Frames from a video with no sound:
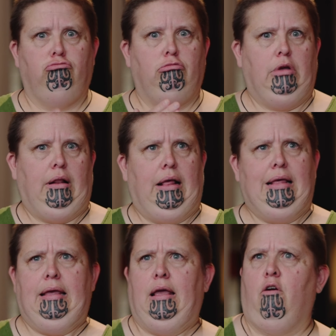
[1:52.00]

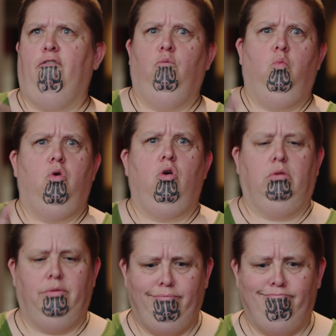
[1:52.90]
"2023
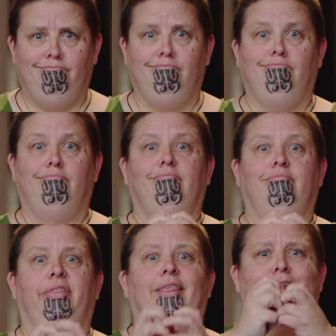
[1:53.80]
has continued to be a
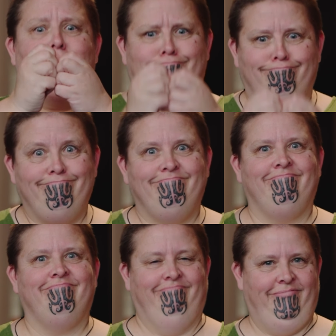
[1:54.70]
year of
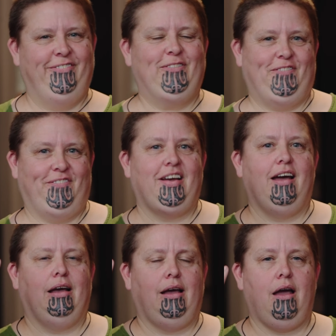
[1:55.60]
establishment and
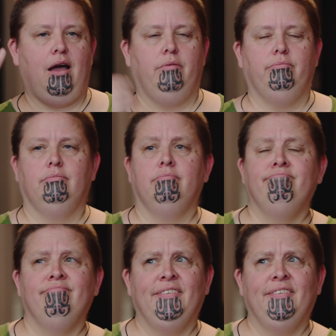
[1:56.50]
growth for Whaikaha.